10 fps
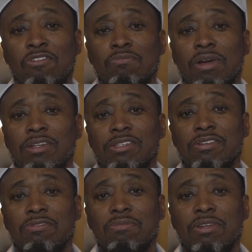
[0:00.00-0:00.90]
I don't know about
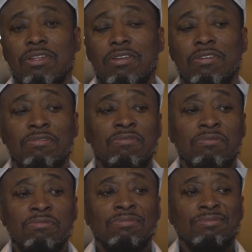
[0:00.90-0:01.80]
you,
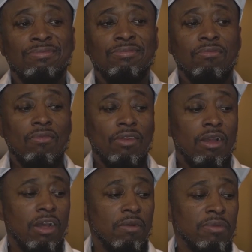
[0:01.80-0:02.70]
but you
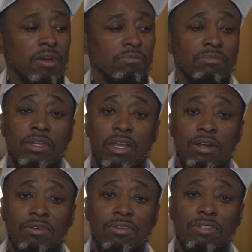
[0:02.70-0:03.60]
uh, male the
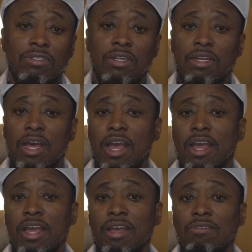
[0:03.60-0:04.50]
elders that I